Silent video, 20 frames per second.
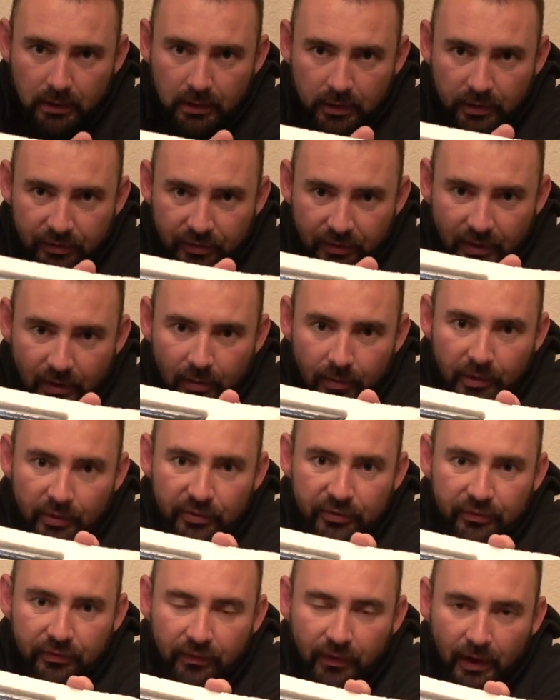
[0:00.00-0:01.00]
It's
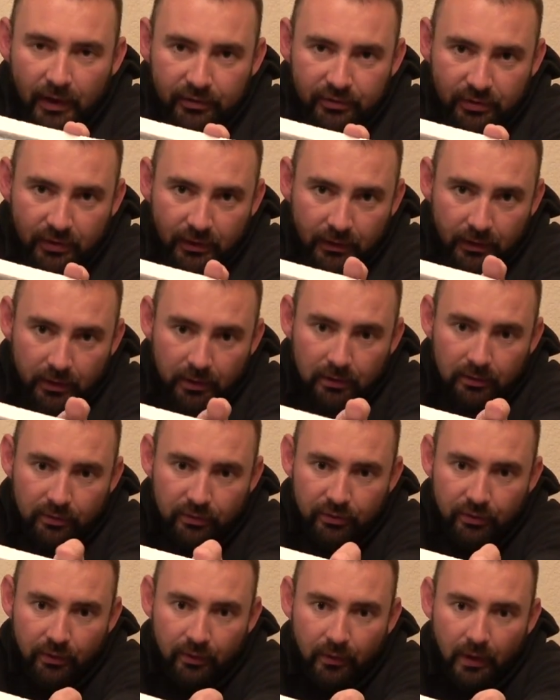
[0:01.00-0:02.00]
almost flush in there,
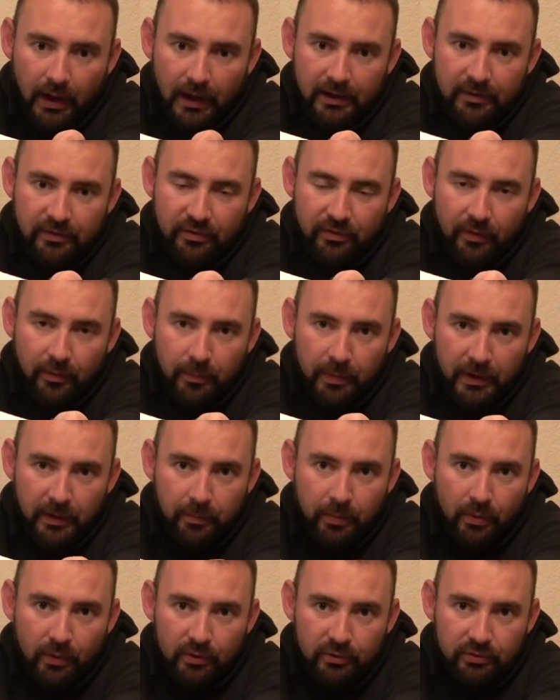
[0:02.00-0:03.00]
so height's the
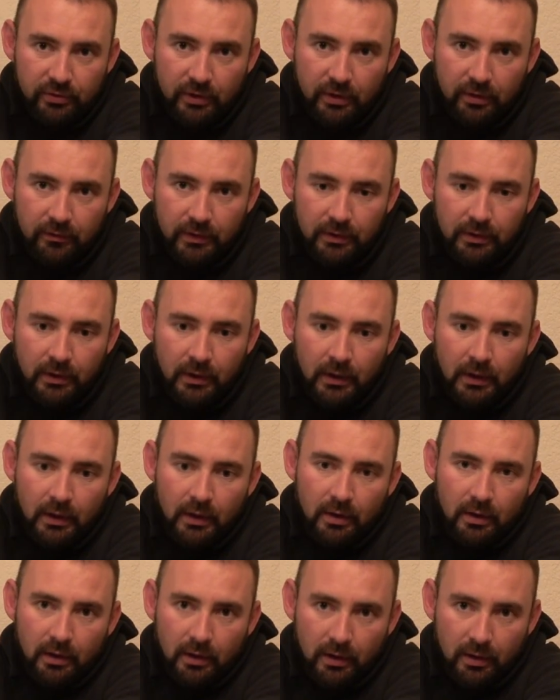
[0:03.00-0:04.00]
big portion of it.
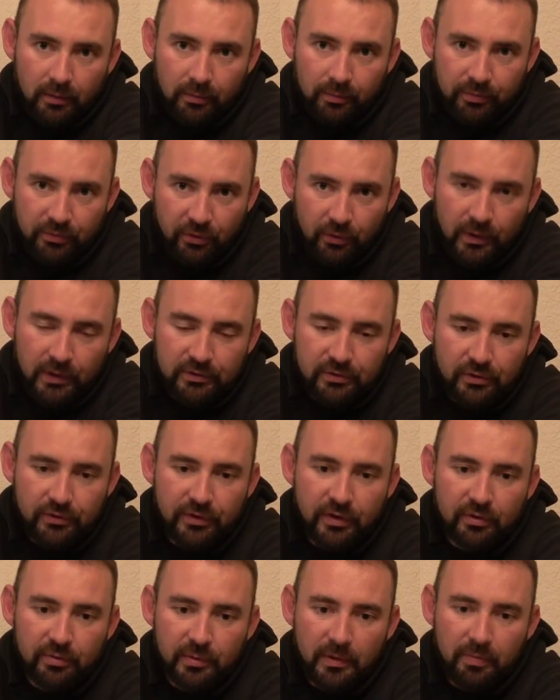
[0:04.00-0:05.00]
2 inches
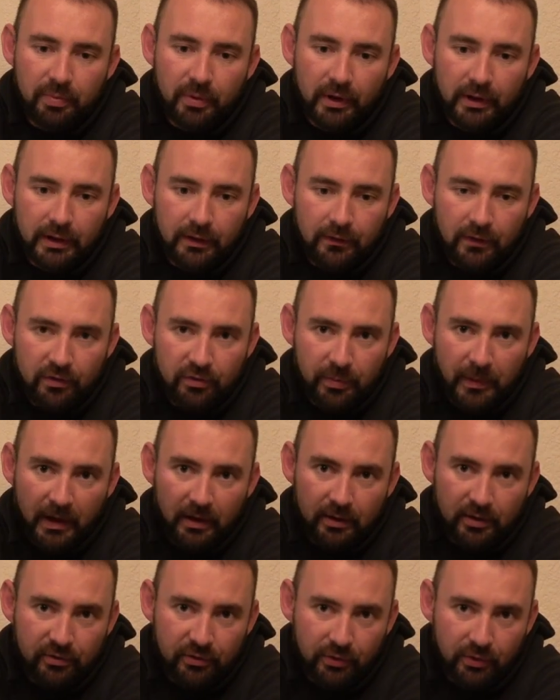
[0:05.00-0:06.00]
gives me plenty. This
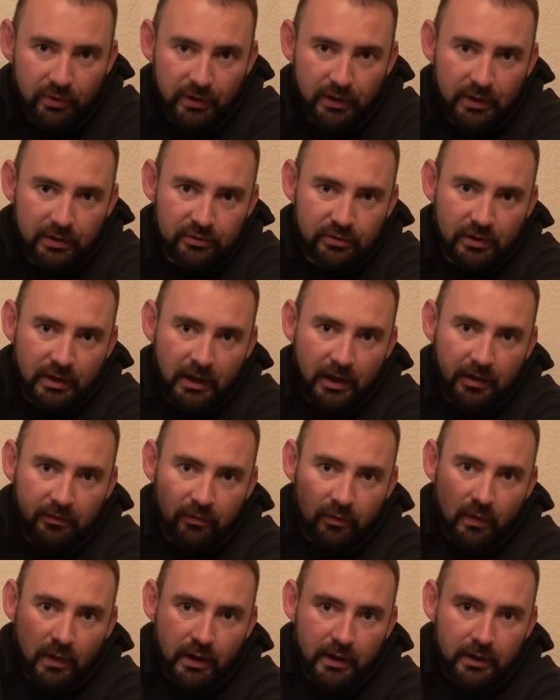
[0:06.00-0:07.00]
battery's only 1.5
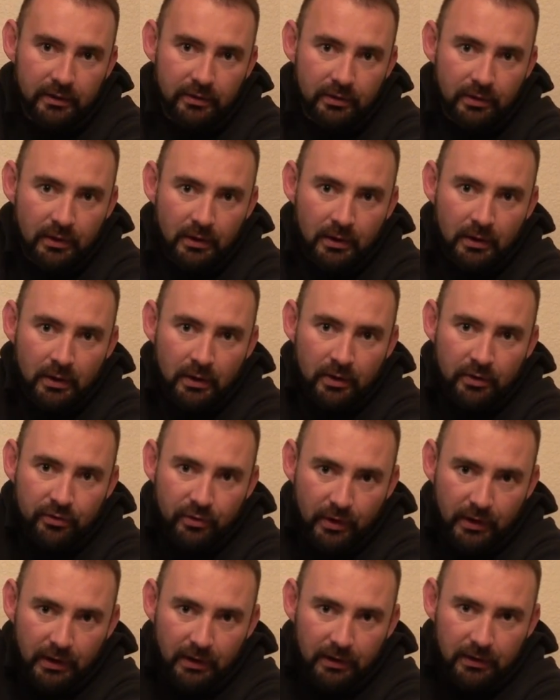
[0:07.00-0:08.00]
inches wide,
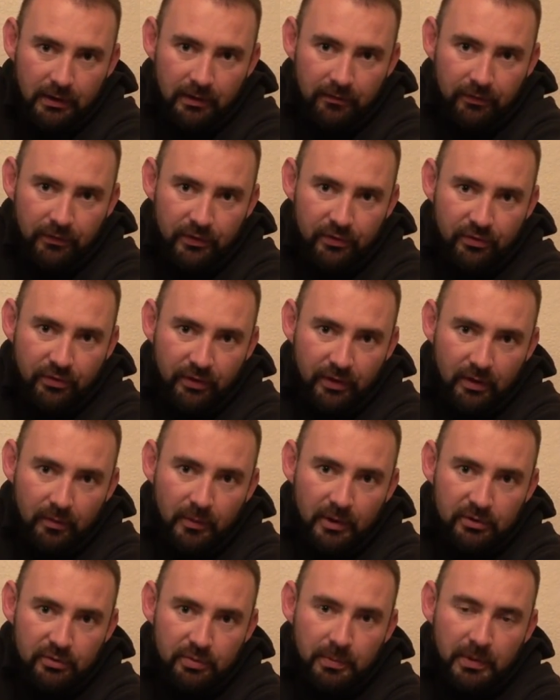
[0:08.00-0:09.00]
so I could definitely stick a
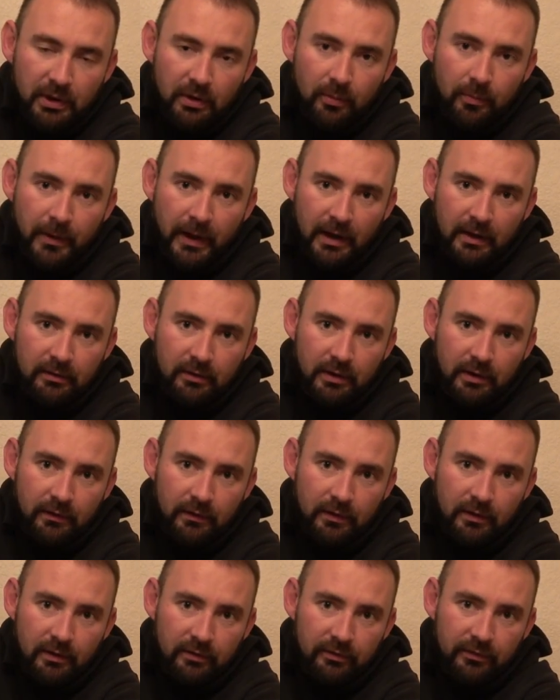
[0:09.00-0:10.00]
much bigger battery in
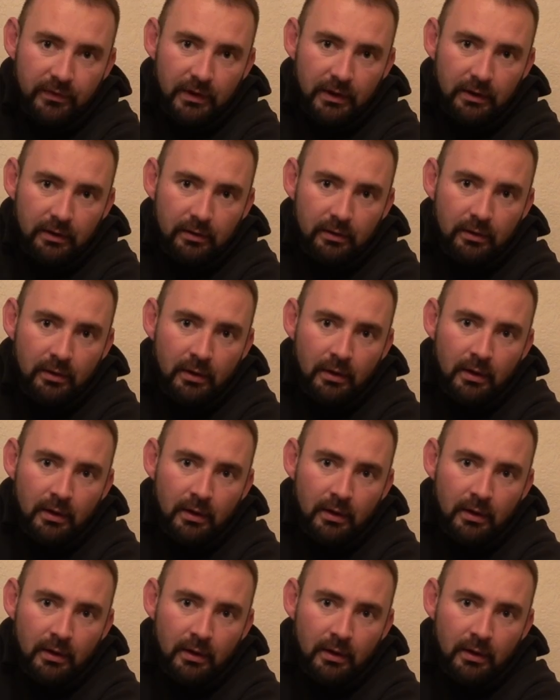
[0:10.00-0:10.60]
there if needed.